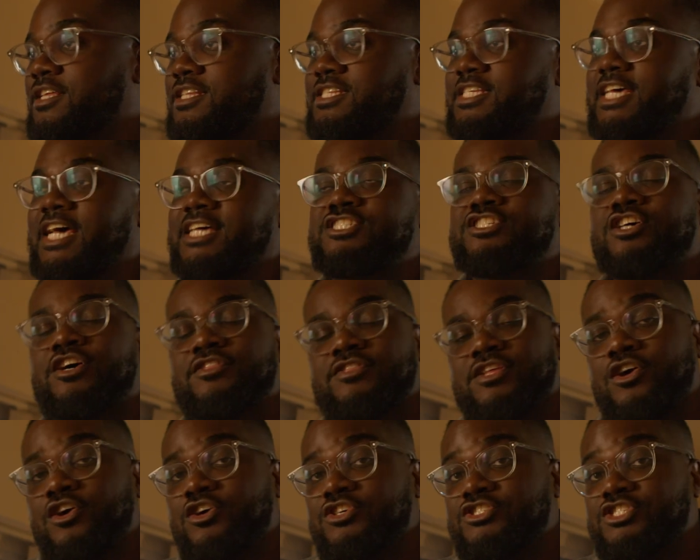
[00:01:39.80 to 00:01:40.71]
the tests on
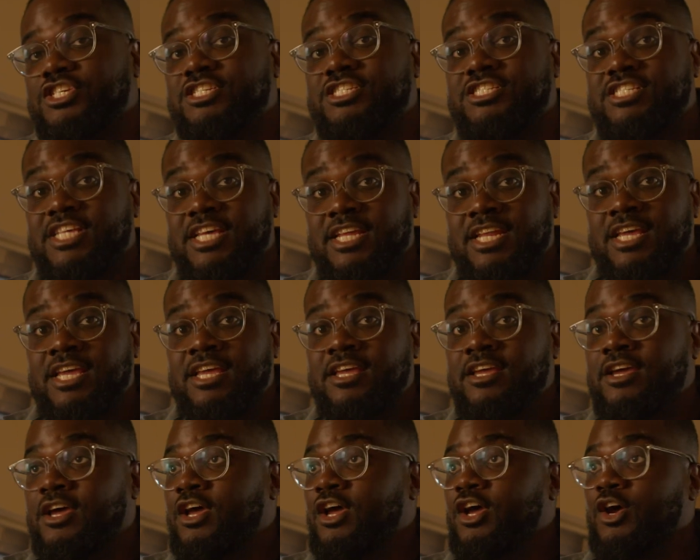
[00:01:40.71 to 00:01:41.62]
the Ursa
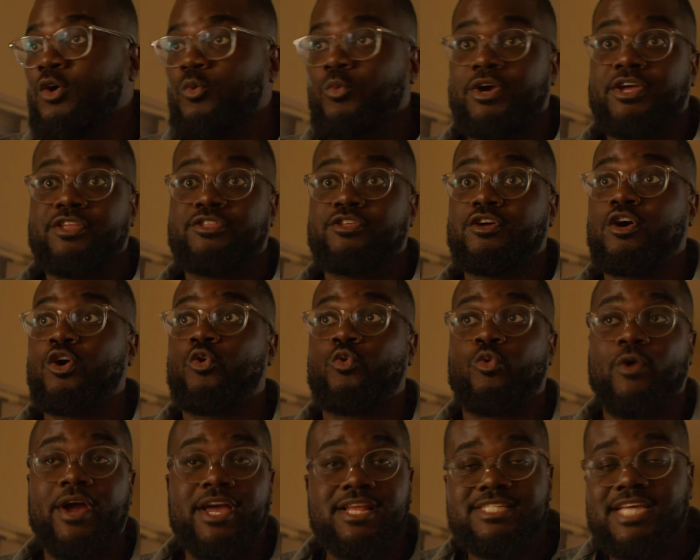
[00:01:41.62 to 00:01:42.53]
Cine, with
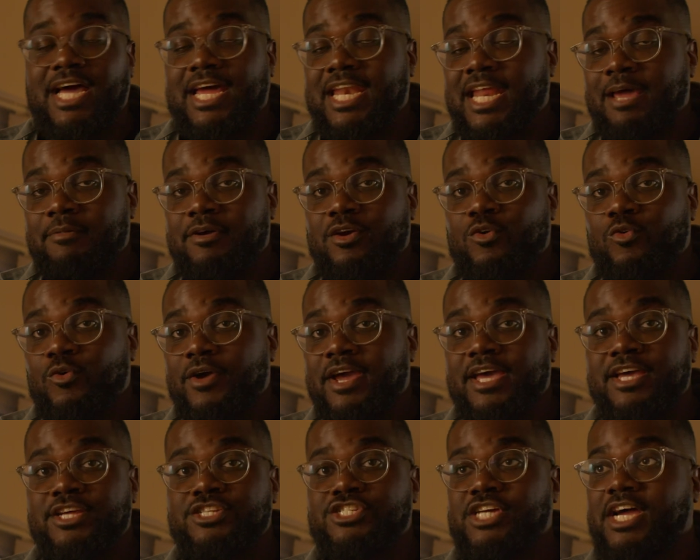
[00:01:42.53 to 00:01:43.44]
great dynamic
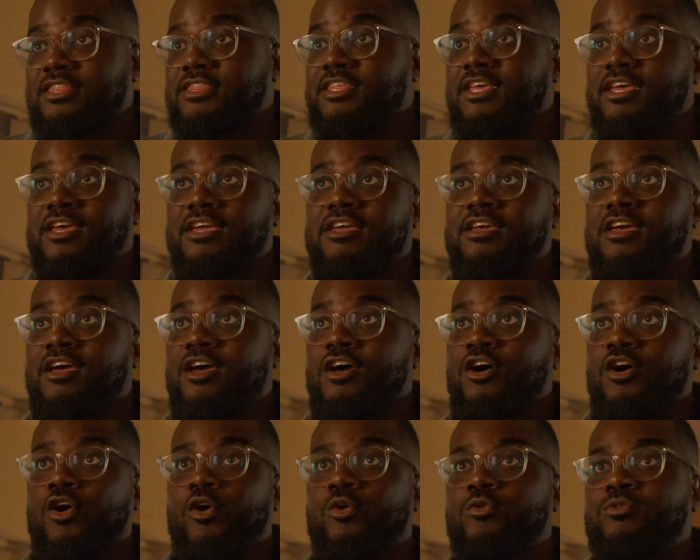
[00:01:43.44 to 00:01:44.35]
range, I think
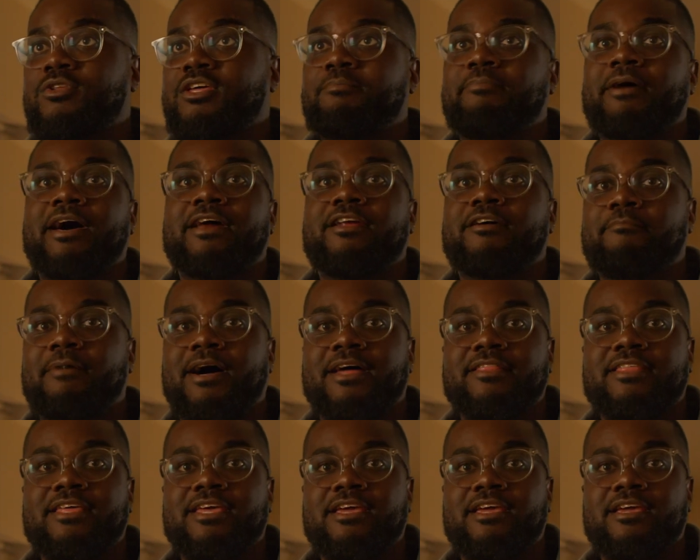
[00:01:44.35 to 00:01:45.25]
only better by
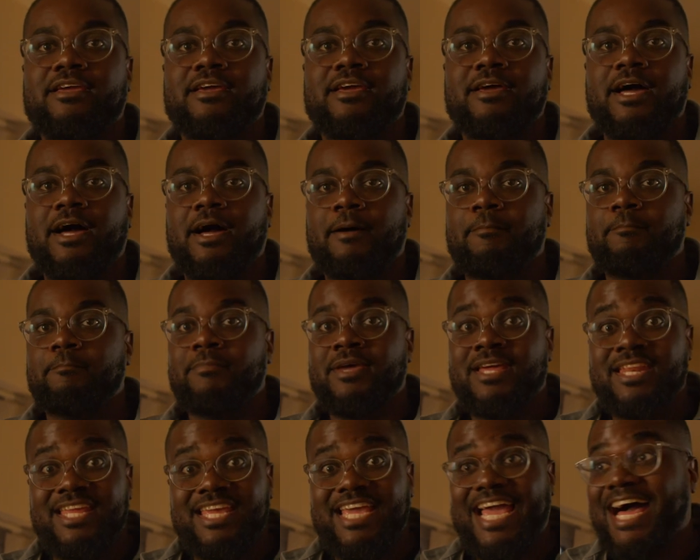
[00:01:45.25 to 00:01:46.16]
the
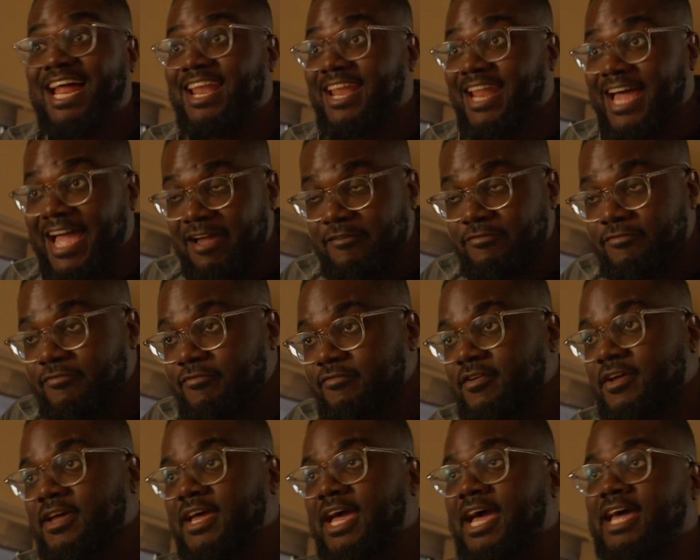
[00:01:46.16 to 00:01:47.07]
Mini LF
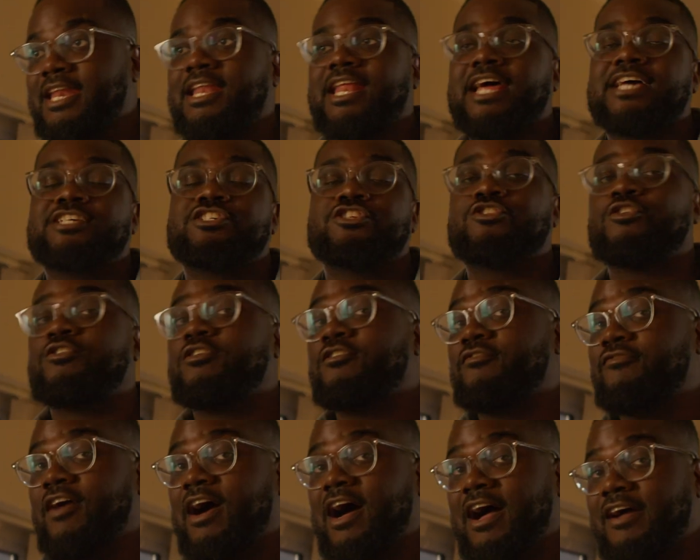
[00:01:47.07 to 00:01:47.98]
and Alexa
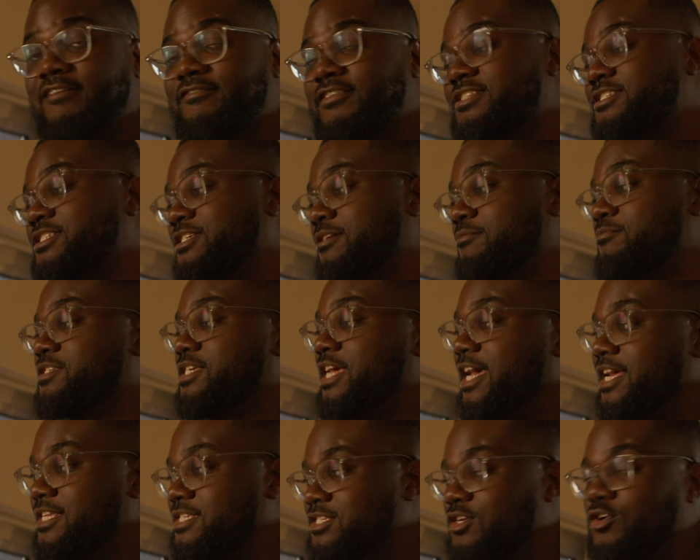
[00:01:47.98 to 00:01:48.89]
35 in some
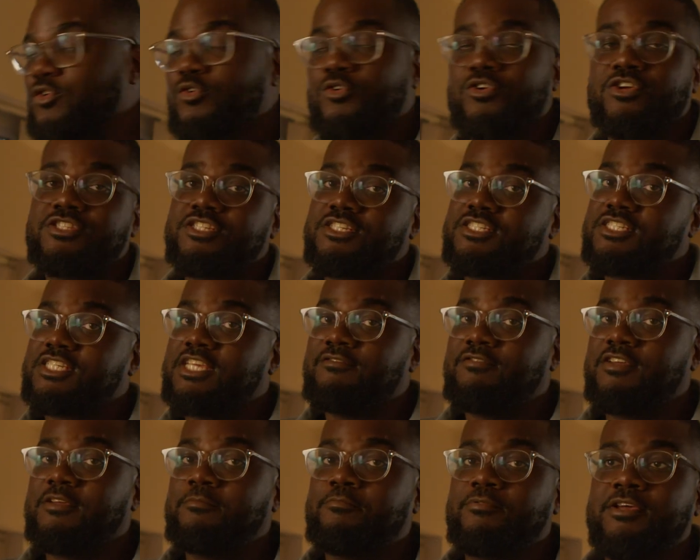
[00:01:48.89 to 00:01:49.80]
tests, according to
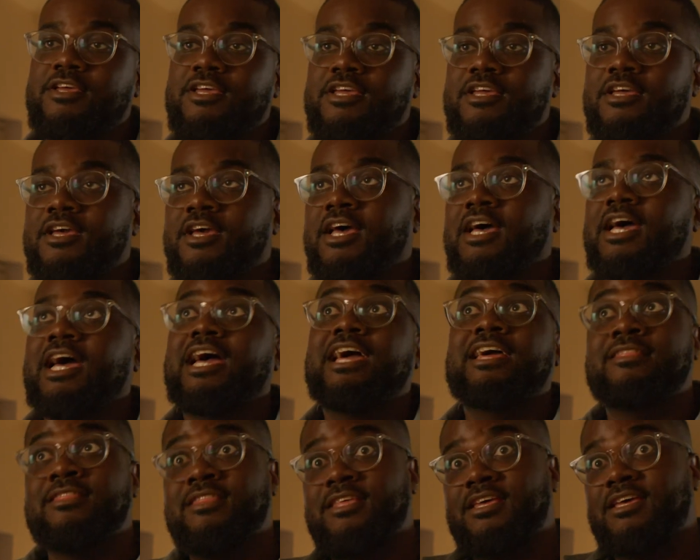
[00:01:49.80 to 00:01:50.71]
CVP.
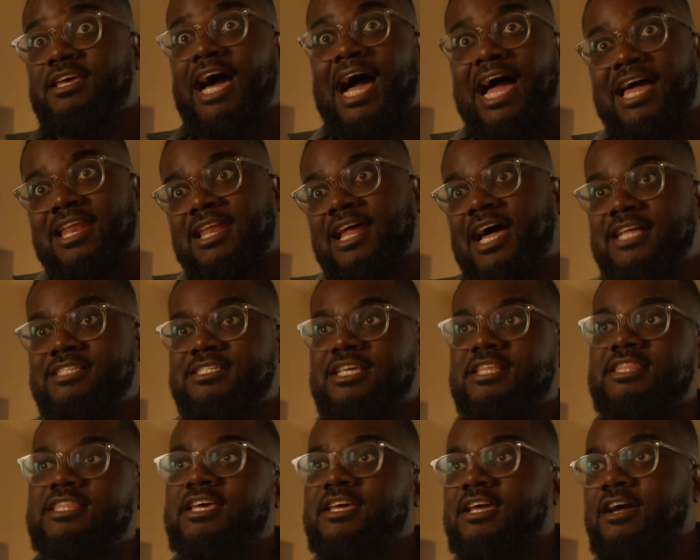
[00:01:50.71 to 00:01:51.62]
In the highlights, I
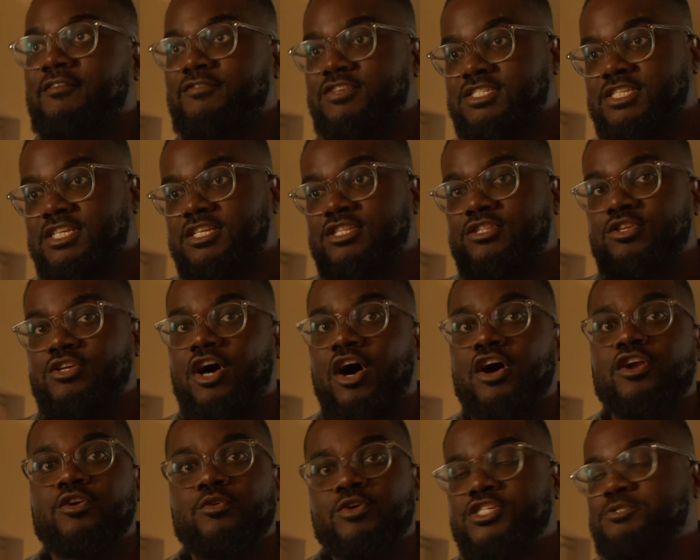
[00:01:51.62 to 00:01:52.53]
think obviously the
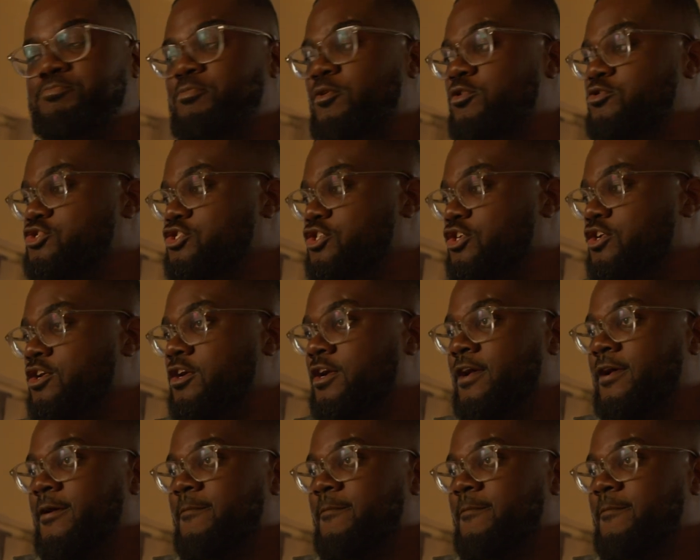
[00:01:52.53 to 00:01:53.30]
underexposure